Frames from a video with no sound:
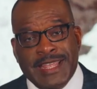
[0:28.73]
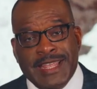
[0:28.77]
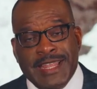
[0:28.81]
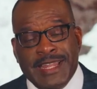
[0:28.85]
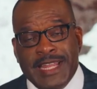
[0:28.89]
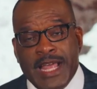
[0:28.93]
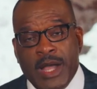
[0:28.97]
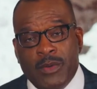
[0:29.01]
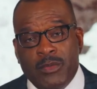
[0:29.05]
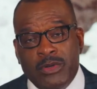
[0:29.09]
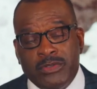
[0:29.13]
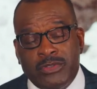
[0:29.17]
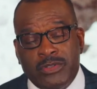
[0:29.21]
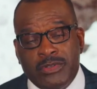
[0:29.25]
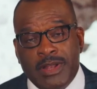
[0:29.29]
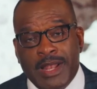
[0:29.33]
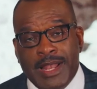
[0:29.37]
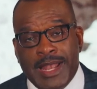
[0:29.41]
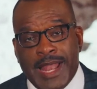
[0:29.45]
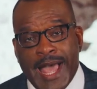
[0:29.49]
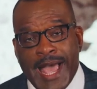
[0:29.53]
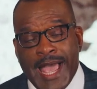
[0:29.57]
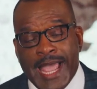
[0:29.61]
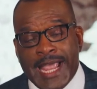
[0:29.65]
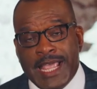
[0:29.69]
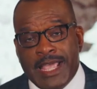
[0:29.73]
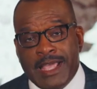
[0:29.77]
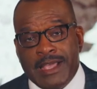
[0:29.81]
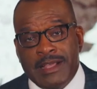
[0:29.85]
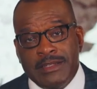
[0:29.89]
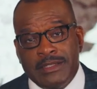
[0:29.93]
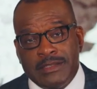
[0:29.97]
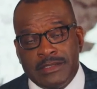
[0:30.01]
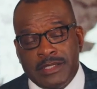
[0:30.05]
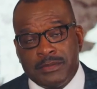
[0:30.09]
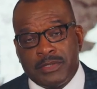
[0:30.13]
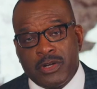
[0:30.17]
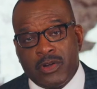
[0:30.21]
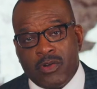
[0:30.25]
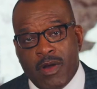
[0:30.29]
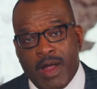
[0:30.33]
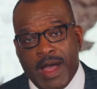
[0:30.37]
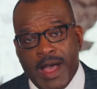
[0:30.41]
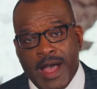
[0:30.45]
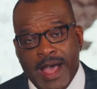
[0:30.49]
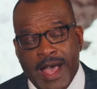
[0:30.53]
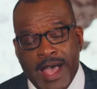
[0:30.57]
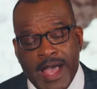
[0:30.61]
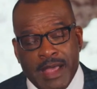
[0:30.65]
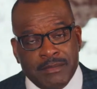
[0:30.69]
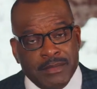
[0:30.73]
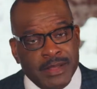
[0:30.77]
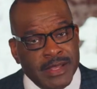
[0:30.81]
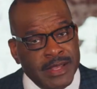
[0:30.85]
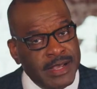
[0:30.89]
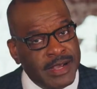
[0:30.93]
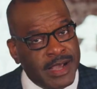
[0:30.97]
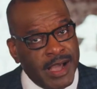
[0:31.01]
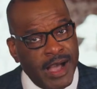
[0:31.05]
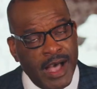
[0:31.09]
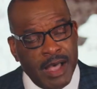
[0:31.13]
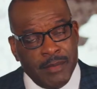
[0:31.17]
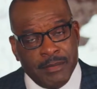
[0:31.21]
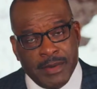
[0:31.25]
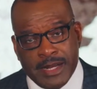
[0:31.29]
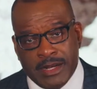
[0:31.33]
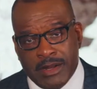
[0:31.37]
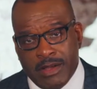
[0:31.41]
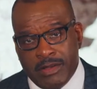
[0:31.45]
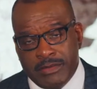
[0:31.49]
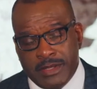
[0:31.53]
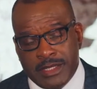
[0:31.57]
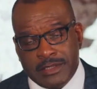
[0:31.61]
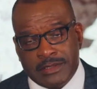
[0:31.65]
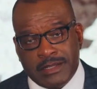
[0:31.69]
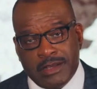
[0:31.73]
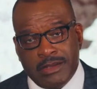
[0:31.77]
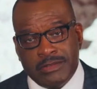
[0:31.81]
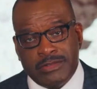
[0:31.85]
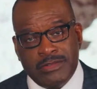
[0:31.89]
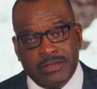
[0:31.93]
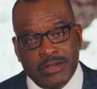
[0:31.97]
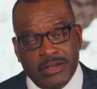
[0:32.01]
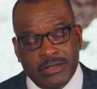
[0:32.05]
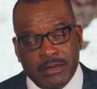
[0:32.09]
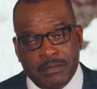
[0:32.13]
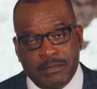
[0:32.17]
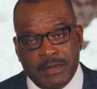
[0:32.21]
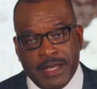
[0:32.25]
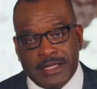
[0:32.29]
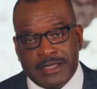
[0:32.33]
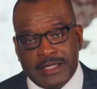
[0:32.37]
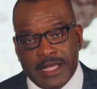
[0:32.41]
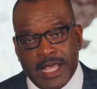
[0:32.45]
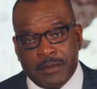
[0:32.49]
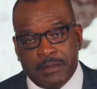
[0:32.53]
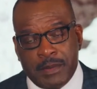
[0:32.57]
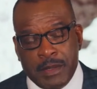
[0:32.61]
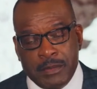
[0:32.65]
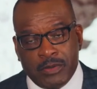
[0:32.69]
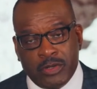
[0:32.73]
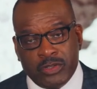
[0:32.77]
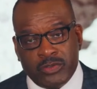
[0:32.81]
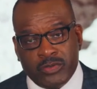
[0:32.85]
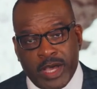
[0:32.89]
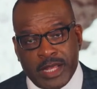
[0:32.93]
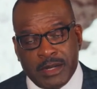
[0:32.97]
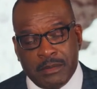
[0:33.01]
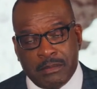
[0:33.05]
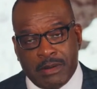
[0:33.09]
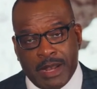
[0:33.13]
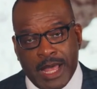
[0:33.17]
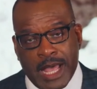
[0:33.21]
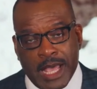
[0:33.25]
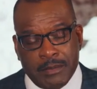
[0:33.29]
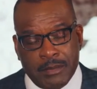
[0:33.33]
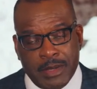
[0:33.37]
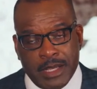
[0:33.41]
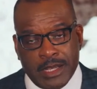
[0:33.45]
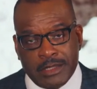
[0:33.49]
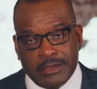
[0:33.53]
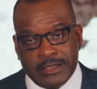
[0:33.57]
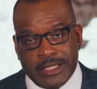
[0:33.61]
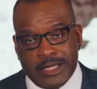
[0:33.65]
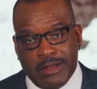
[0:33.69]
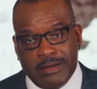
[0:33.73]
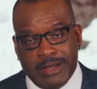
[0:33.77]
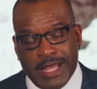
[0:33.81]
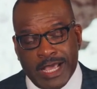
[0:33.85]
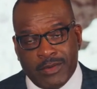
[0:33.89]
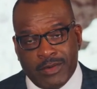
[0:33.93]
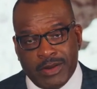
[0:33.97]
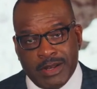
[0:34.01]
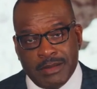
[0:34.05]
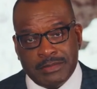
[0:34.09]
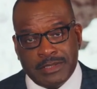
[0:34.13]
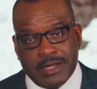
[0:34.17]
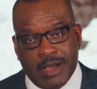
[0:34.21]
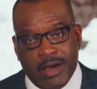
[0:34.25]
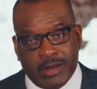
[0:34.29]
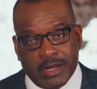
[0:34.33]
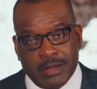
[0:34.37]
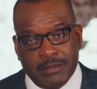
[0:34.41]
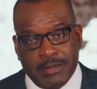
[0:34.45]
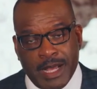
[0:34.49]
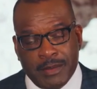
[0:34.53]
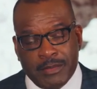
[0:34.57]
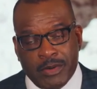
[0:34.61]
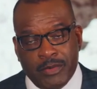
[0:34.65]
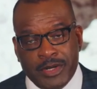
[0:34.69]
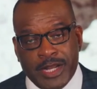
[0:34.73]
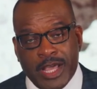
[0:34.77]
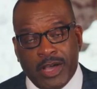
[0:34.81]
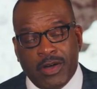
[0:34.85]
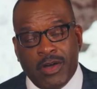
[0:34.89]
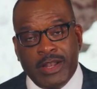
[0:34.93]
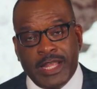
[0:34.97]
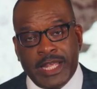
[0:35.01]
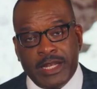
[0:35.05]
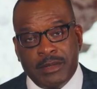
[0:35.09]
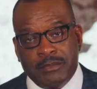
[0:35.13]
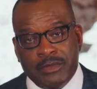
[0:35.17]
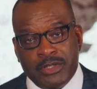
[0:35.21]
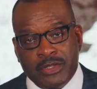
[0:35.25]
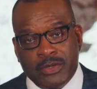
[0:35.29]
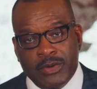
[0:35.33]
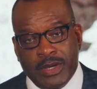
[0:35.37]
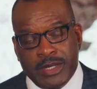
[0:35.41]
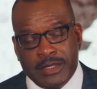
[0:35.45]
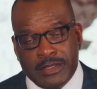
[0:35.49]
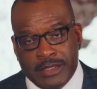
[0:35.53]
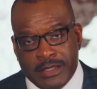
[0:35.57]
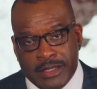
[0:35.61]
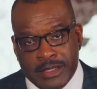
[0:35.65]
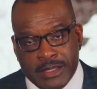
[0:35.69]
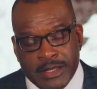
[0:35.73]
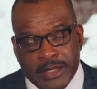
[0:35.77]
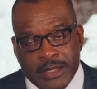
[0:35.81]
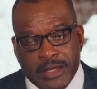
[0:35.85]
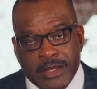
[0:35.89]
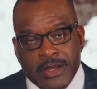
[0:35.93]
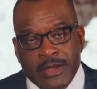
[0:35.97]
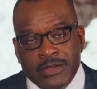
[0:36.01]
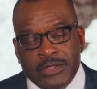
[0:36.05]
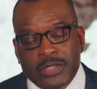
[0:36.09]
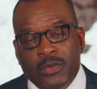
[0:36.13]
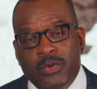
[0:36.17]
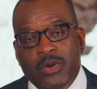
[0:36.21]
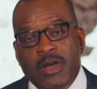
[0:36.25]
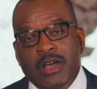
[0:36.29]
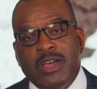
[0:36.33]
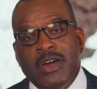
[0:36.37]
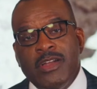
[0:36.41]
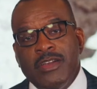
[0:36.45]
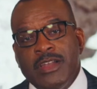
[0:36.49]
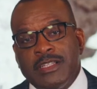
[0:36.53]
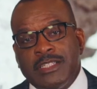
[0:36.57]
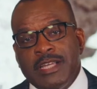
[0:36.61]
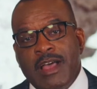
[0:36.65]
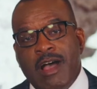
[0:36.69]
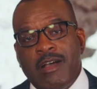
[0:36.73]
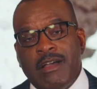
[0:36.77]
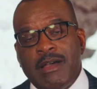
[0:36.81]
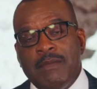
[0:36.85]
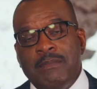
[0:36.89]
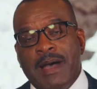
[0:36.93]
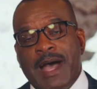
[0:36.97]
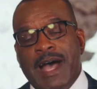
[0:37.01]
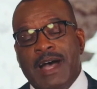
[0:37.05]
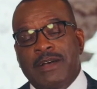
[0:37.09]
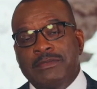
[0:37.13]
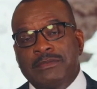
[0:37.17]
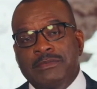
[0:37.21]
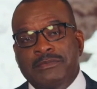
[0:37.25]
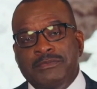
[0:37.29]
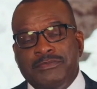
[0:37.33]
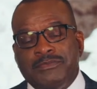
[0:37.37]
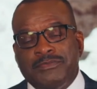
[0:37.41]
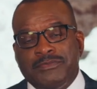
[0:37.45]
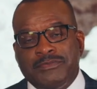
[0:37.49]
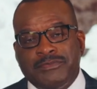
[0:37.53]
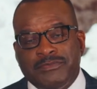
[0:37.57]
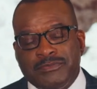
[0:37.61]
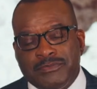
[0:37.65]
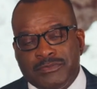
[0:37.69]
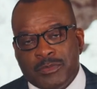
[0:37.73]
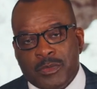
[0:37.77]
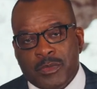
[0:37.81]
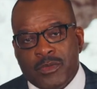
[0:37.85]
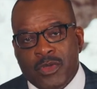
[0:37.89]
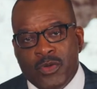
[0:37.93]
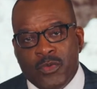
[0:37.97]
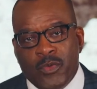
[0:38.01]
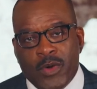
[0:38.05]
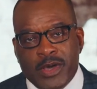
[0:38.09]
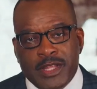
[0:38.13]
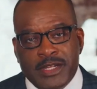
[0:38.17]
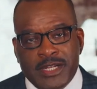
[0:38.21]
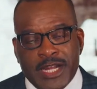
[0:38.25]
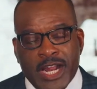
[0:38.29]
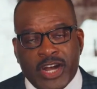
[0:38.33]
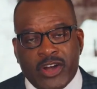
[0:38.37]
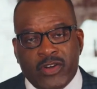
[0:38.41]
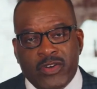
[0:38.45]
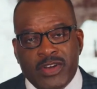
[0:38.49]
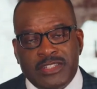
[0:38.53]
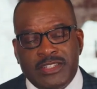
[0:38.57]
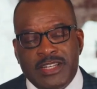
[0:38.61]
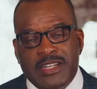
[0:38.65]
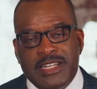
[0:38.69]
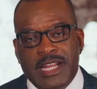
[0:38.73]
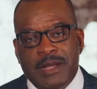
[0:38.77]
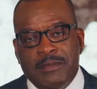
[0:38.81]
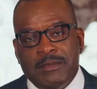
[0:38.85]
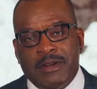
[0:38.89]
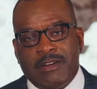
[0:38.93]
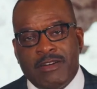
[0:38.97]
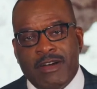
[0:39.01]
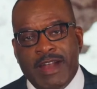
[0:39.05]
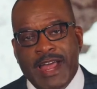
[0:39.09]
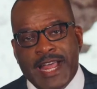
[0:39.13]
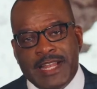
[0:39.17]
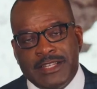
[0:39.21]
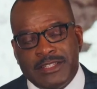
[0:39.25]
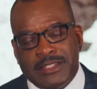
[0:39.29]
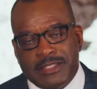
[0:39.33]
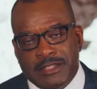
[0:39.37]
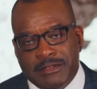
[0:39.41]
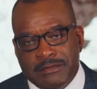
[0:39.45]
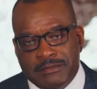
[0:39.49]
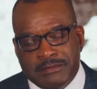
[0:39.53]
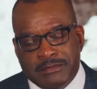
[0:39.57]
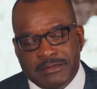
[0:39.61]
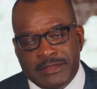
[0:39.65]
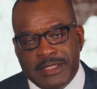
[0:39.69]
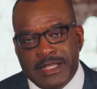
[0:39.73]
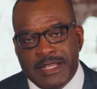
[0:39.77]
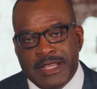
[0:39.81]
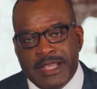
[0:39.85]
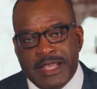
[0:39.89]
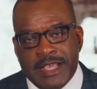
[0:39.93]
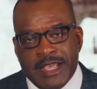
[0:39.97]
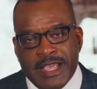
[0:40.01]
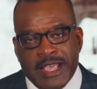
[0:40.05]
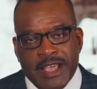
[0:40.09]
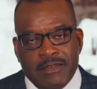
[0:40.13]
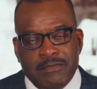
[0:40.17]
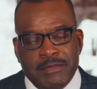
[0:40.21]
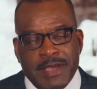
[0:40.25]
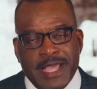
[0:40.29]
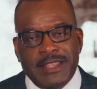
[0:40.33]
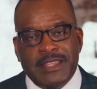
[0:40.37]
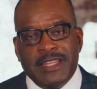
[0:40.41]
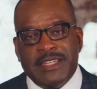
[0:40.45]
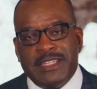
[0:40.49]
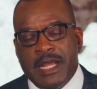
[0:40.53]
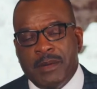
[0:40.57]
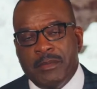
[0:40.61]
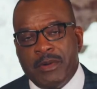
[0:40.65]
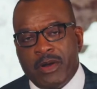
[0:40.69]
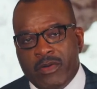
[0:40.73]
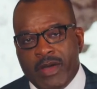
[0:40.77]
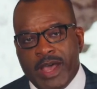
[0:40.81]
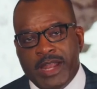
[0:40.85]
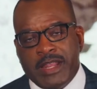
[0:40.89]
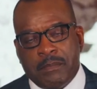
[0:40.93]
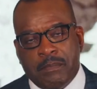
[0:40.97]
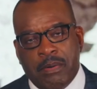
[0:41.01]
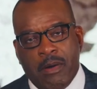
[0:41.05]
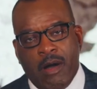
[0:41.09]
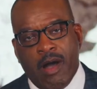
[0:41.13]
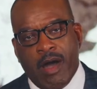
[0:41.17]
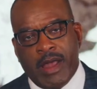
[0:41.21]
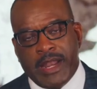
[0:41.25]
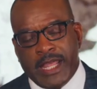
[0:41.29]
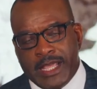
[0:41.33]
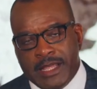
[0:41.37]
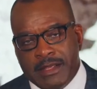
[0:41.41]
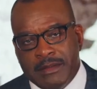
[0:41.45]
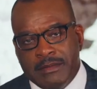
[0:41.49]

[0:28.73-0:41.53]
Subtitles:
Now, I want you to like, subscribe, comment on this, because you know the big tech people are going to try to block me because they don't like what I'm talking about, but we're not going to let them do it. So we're going to talk about whether or not Christian Democrats have made the Democratic Party